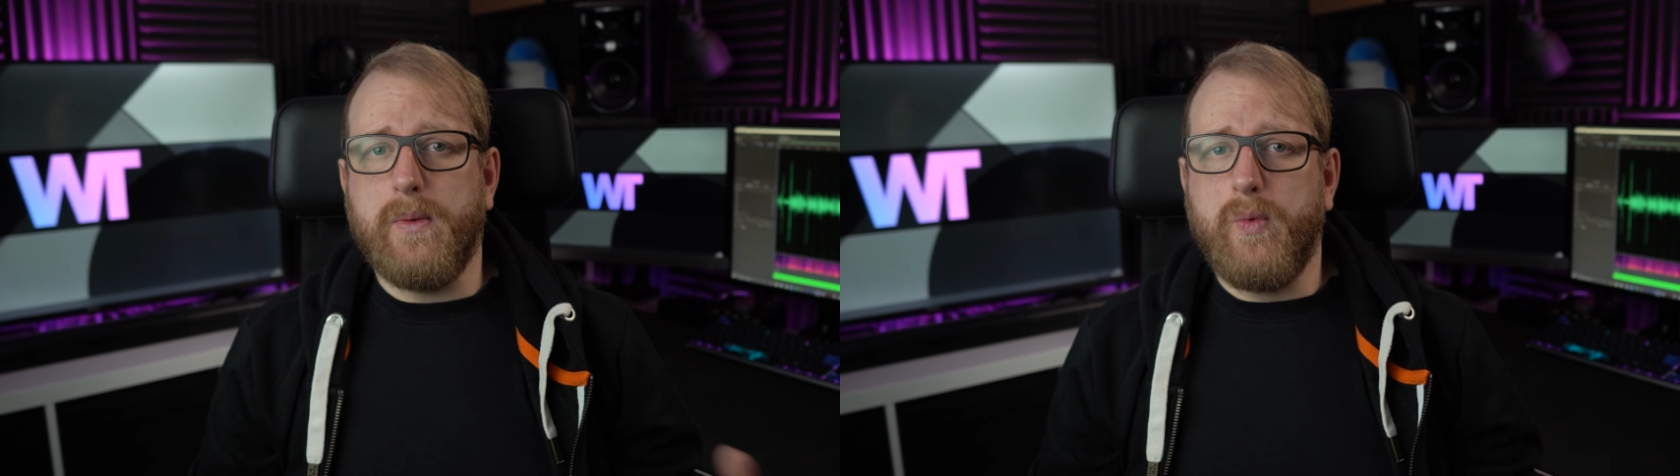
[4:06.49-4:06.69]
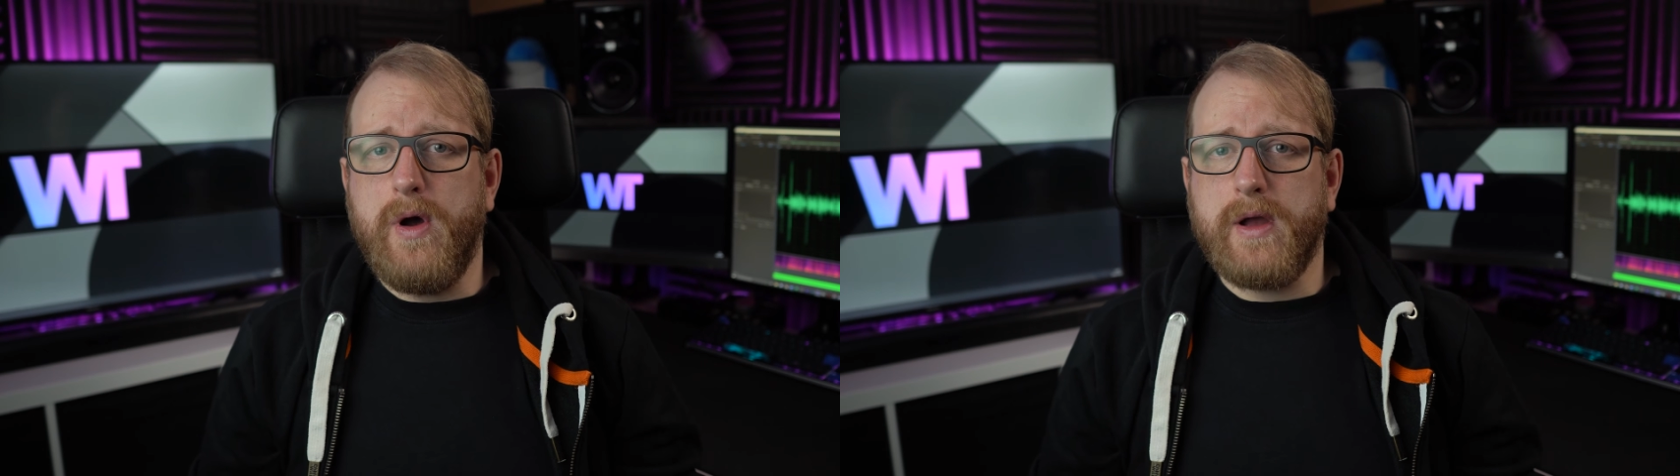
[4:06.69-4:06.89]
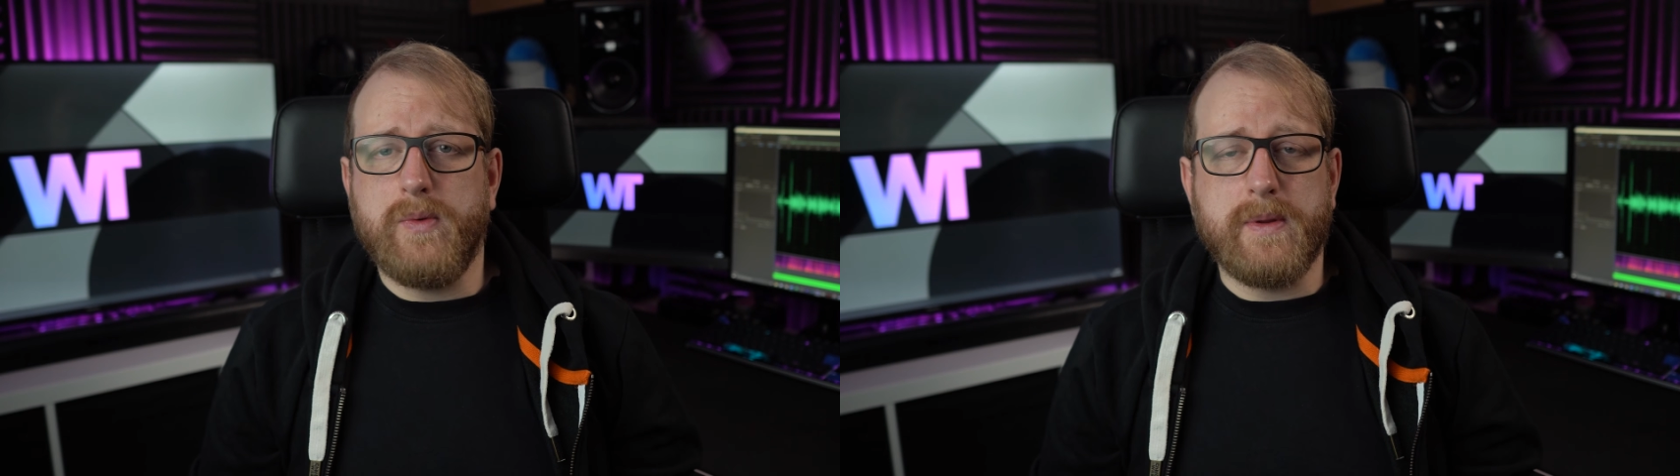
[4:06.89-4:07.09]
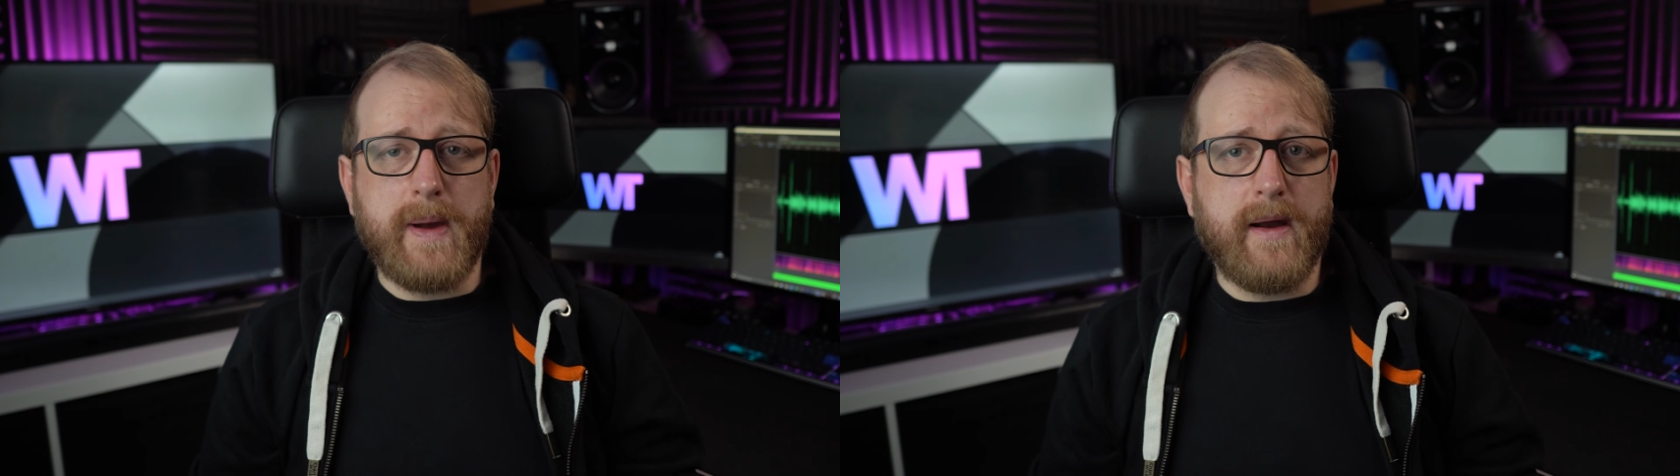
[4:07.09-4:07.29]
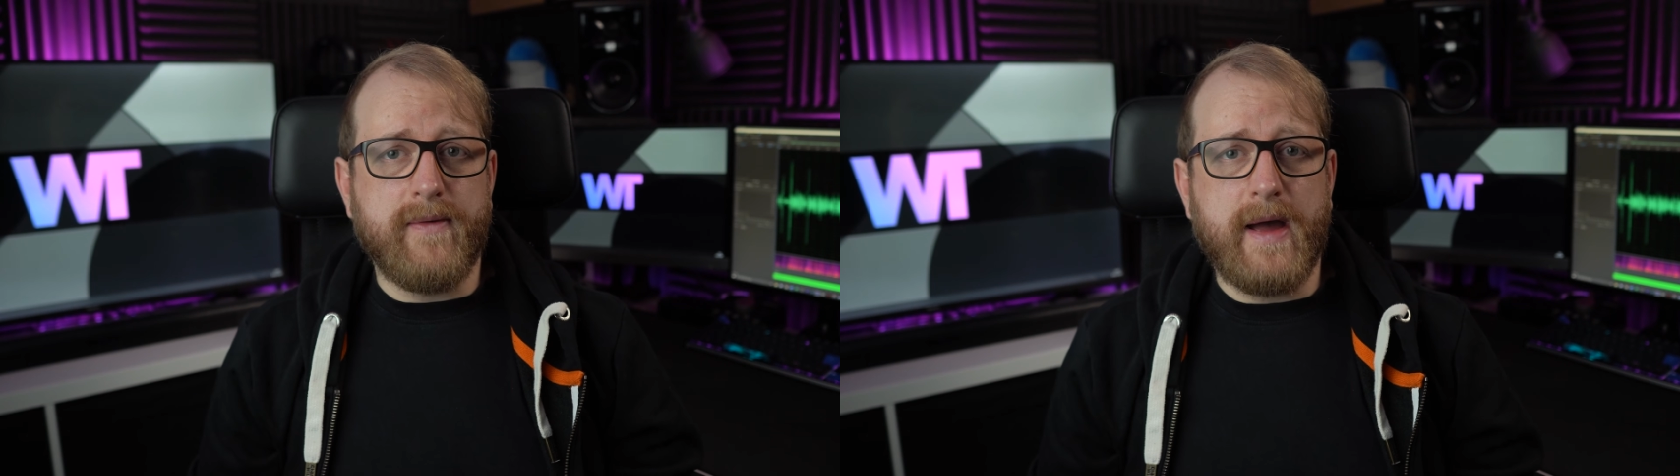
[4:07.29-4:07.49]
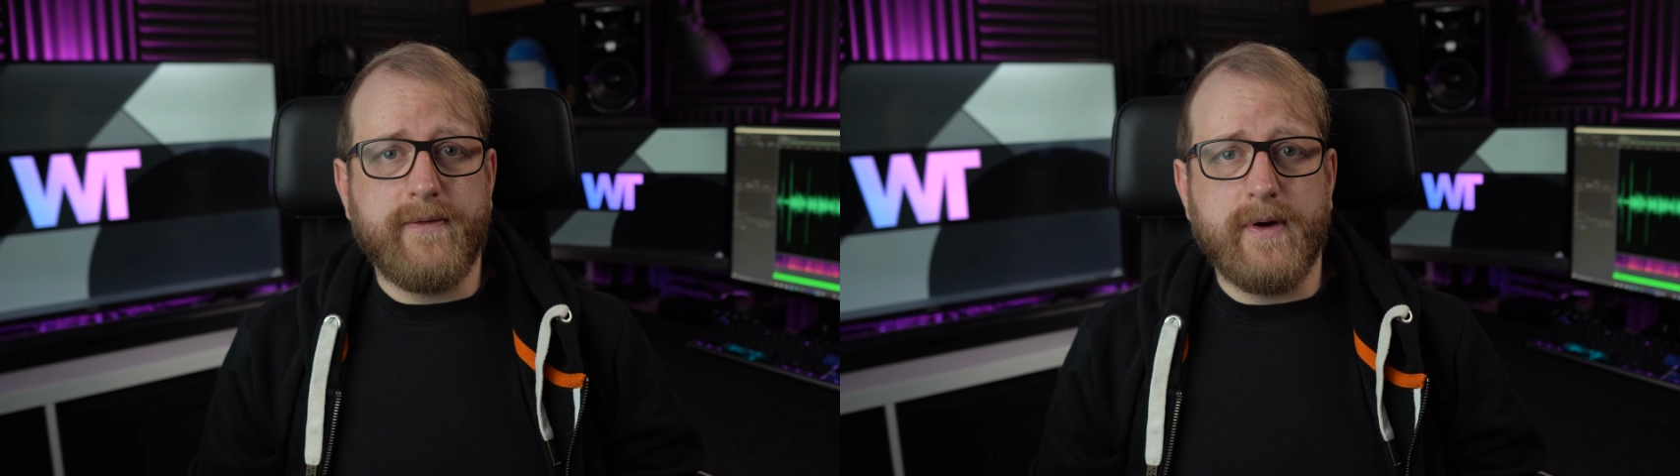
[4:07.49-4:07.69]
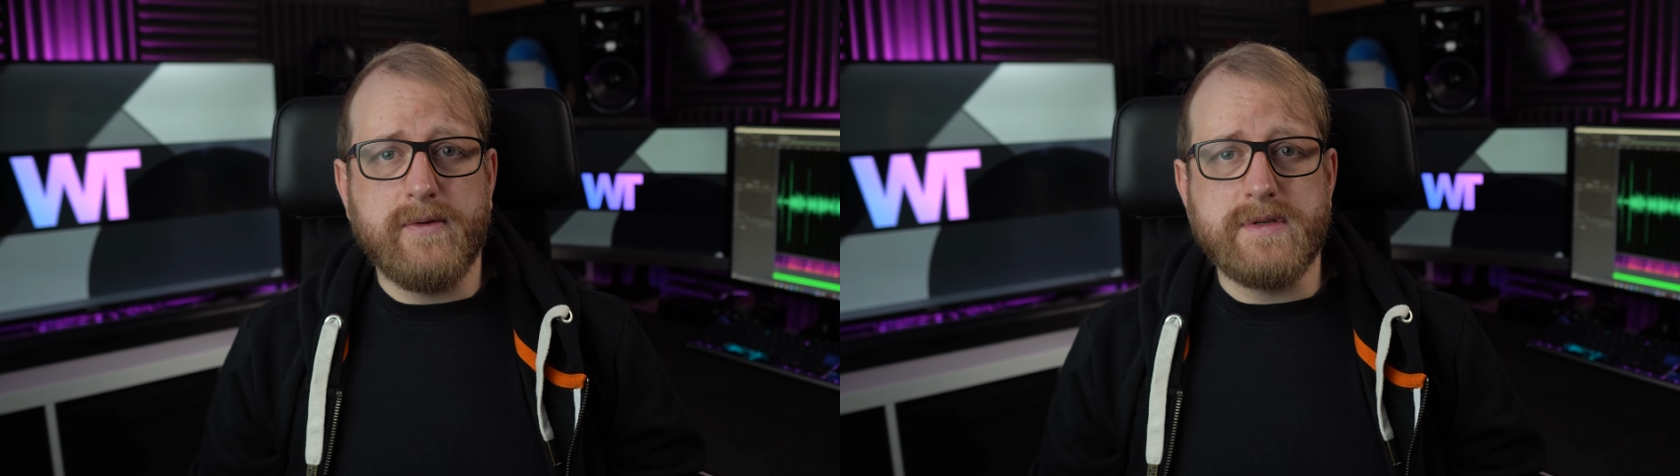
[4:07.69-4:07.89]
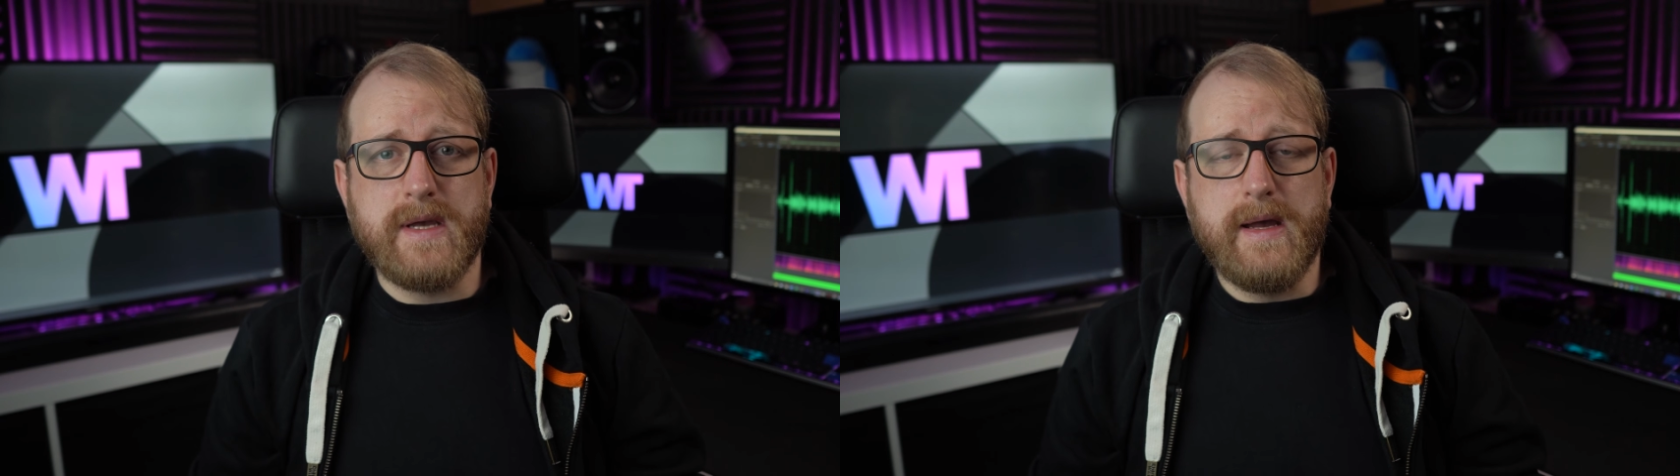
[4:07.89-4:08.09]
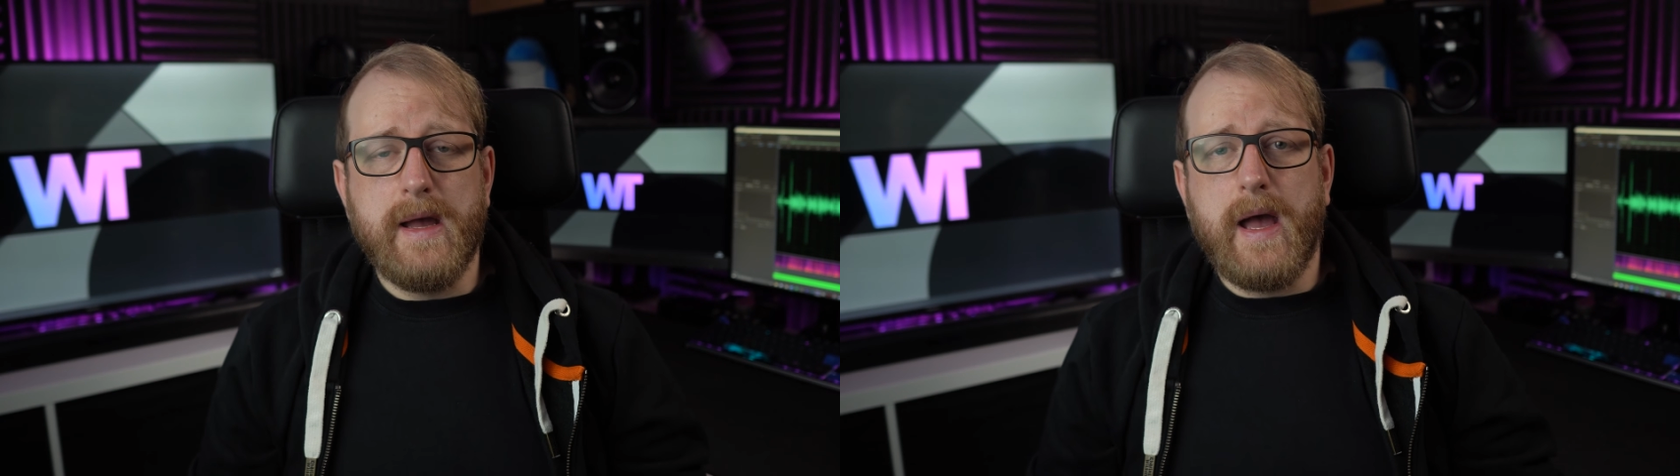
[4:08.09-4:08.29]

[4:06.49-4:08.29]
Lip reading: at work with a pair of headphones,